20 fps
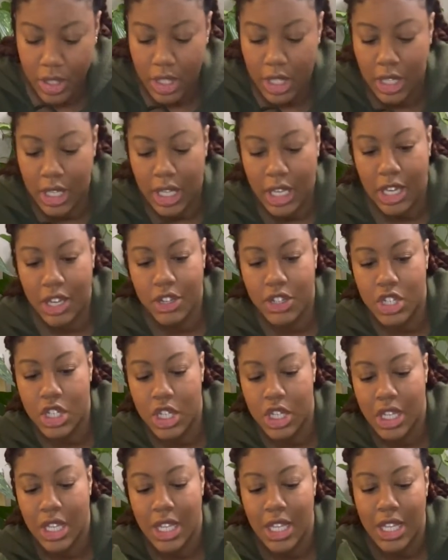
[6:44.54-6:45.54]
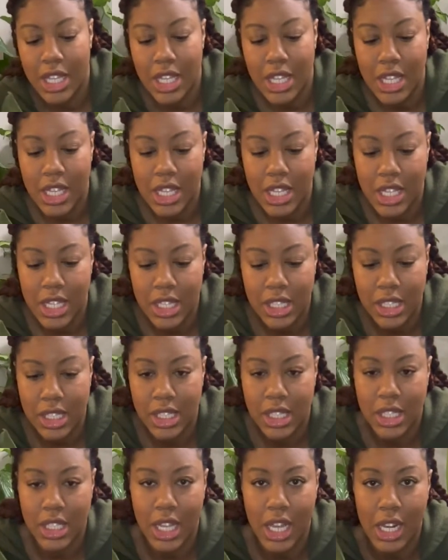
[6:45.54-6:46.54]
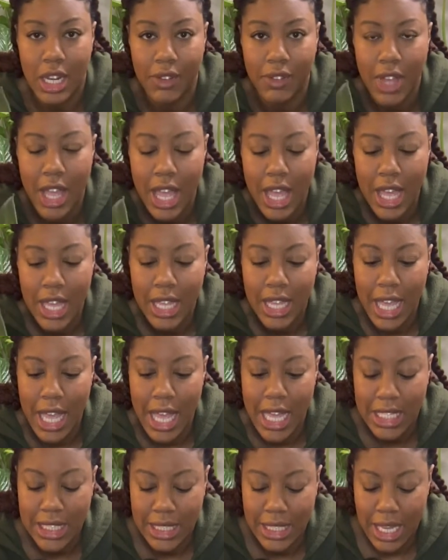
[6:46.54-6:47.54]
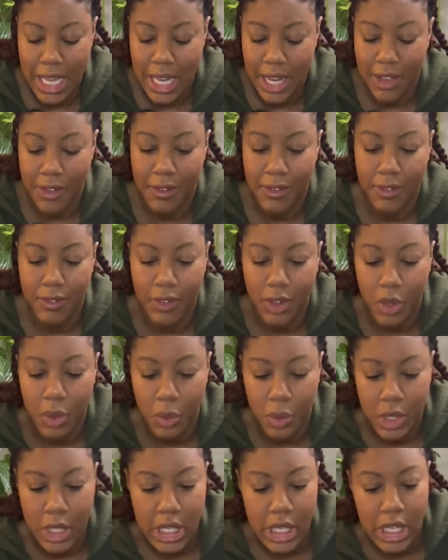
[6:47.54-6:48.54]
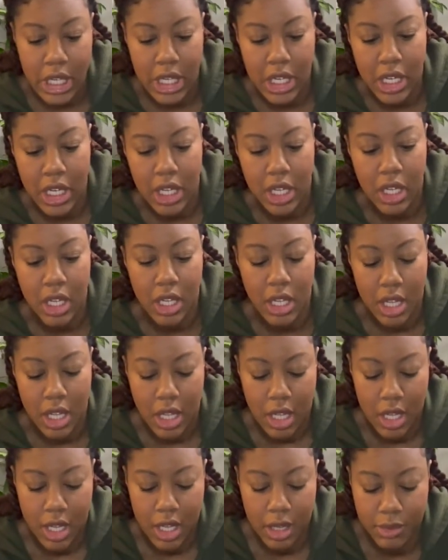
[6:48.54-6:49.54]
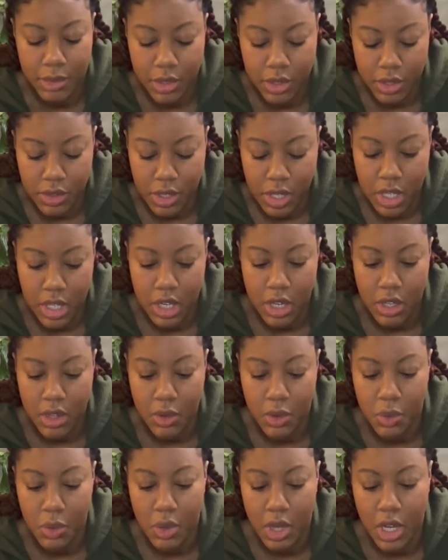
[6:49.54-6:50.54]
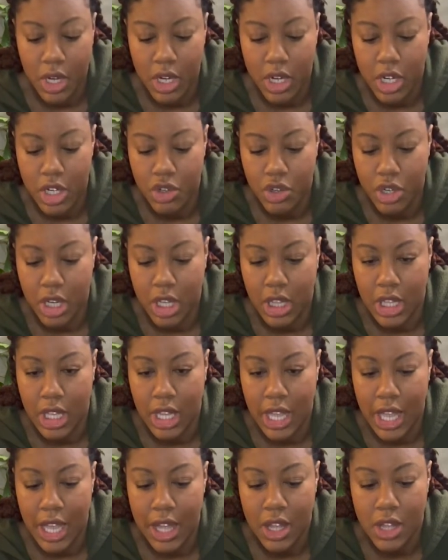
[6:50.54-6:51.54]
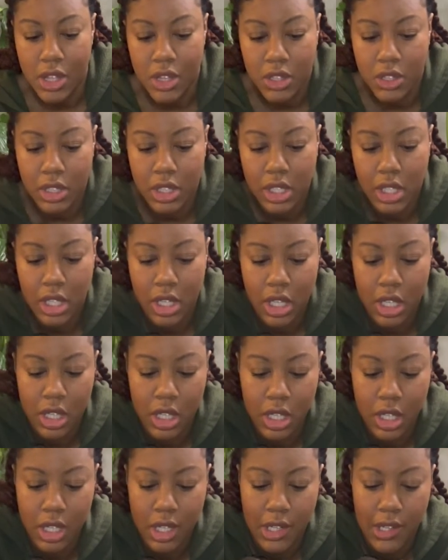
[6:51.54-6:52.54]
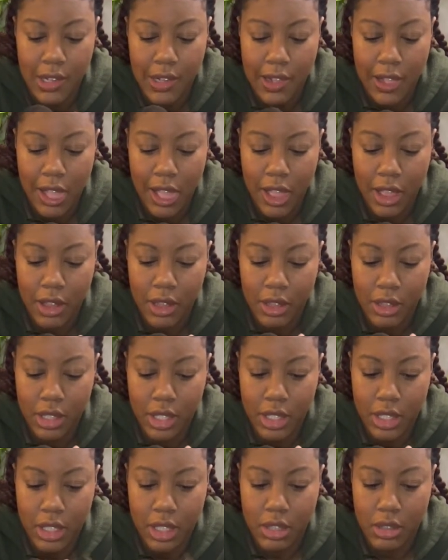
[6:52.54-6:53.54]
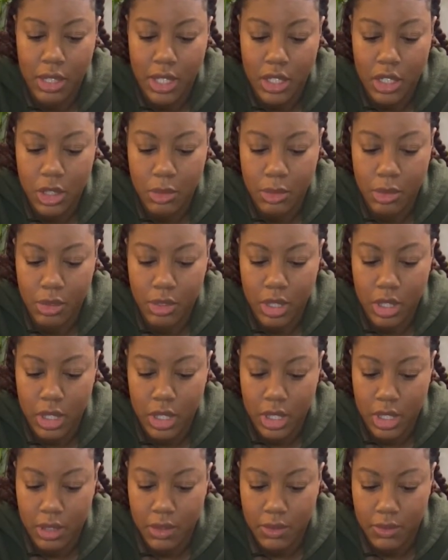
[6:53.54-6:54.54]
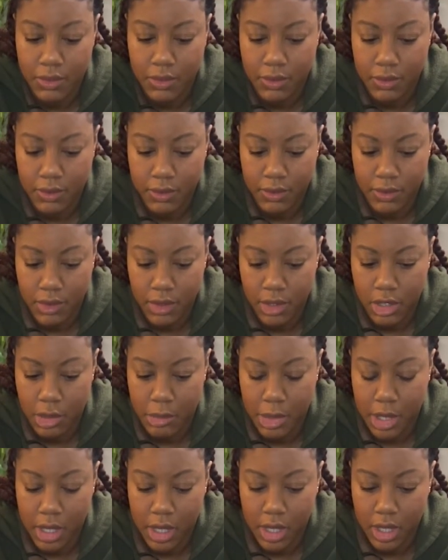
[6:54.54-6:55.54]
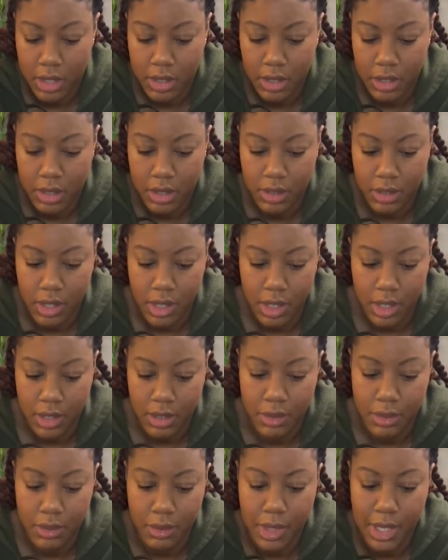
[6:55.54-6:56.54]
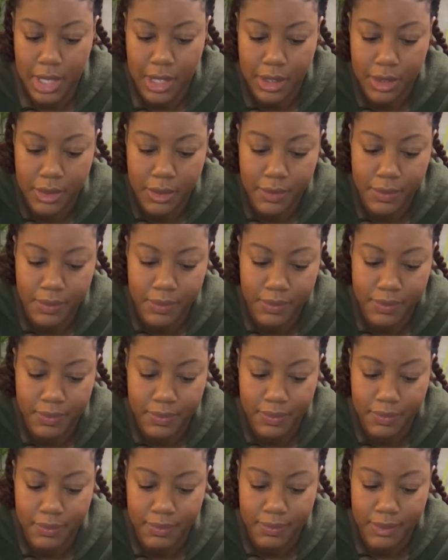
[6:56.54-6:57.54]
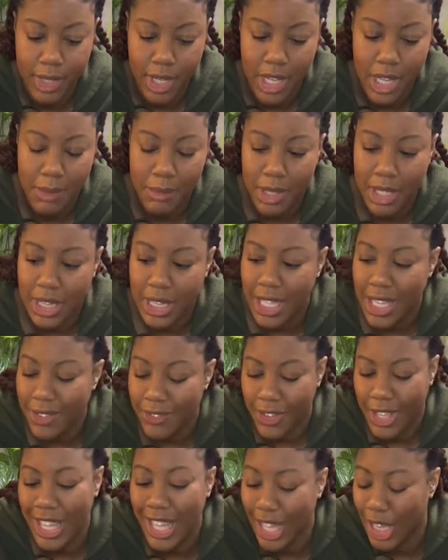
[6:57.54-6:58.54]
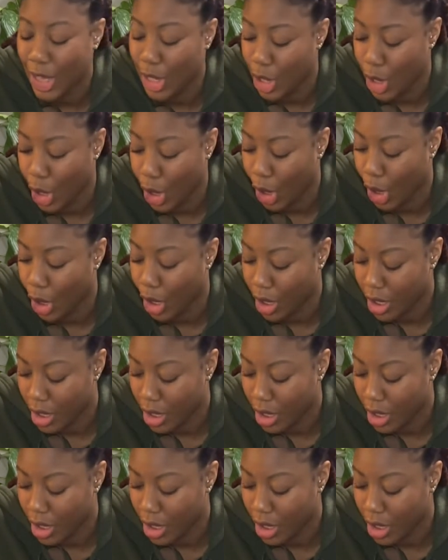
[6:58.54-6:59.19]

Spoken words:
Here she is, just kind of cascading forward. I'm sure you can hear the water trickling out. Oh, I just broke this leaf. Oh my God. Okay, wow. I'm a leaf killer.